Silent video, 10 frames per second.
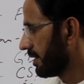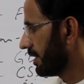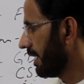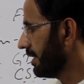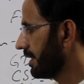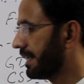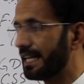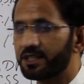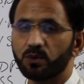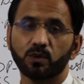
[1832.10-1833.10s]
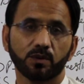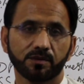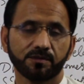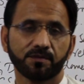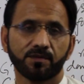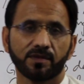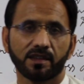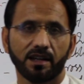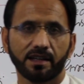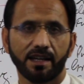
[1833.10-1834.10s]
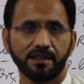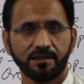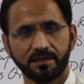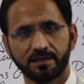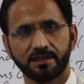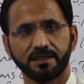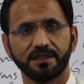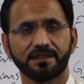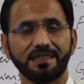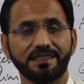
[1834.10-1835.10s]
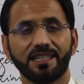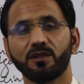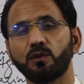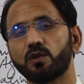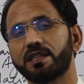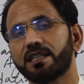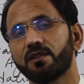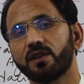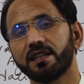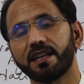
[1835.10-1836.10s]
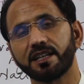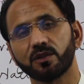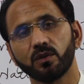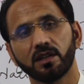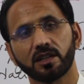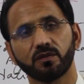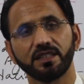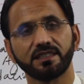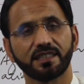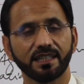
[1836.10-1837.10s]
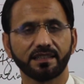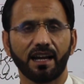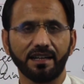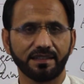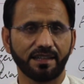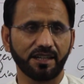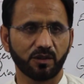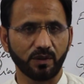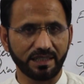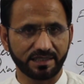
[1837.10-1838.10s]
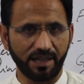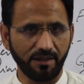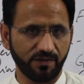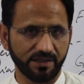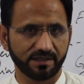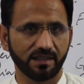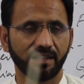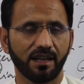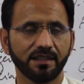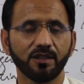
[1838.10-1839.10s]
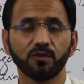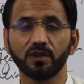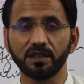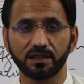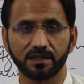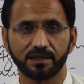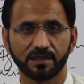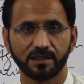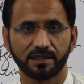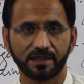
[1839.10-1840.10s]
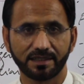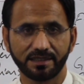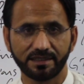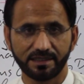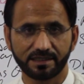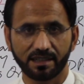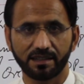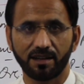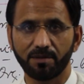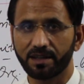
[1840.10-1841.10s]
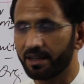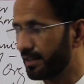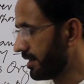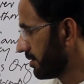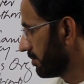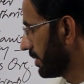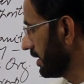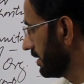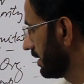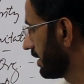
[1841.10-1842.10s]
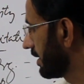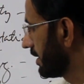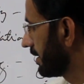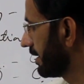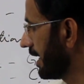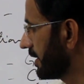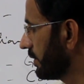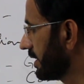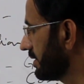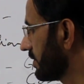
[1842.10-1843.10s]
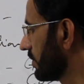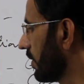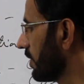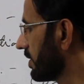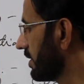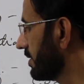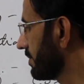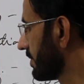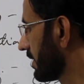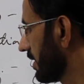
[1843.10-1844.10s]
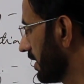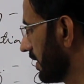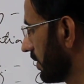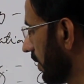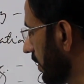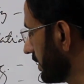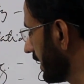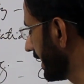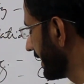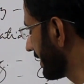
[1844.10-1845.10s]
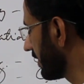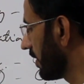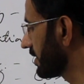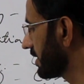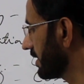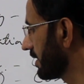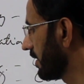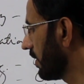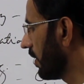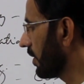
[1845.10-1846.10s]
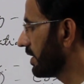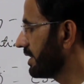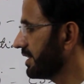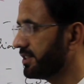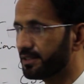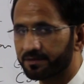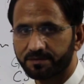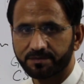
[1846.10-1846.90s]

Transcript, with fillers: Then NATO. Again, itna zyada use hota hai ye word NATO. We think that NATO itself is a, a new word. Kisi cheez ka naam hai ye. But NATO is Northern uh, North Atlantic Organization.